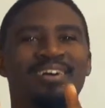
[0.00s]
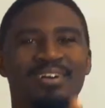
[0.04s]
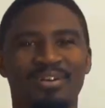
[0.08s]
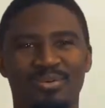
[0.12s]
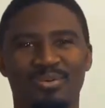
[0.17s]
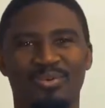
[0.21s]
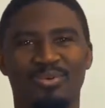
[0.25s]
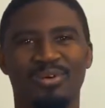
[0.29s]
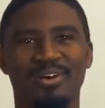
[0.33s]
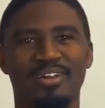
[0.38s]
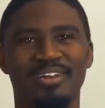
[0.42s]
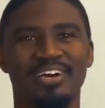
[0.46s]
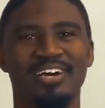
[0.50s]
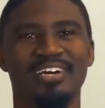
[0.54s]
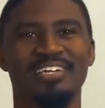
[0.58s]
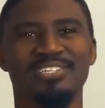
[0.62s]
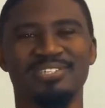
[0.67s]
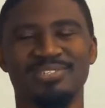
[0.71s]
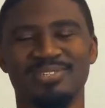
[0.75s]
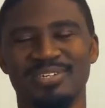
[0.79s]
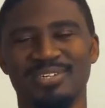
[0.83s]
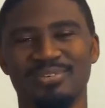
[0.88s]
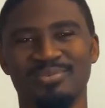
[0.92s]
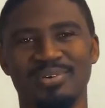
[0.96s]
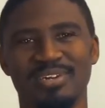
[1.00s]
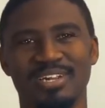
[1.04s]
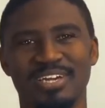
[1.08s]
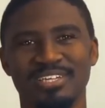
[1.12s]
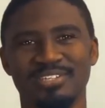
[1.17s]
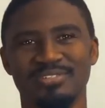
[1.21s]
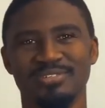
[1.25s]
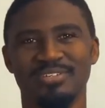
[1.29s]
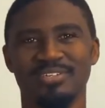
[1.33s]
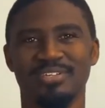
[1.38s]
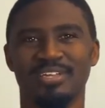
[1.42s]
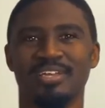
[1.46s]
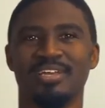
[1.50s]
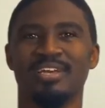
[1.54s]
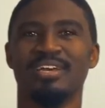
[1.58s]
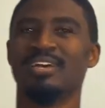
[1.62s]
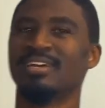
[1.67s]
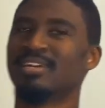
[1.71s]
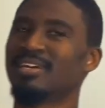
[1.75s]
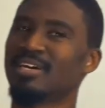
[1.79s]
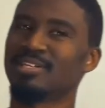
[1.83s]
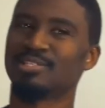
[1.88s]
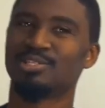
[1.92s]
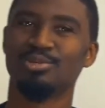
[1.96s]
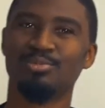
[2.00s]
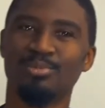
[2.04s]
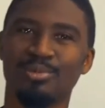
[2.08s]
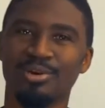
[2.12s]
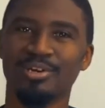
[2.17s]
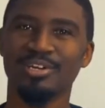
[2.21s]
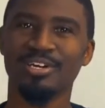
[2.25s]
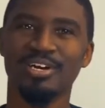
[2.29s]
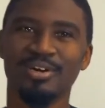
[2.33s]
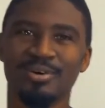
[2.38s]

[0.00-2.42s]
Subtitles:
100. 100. Got 2 more to go.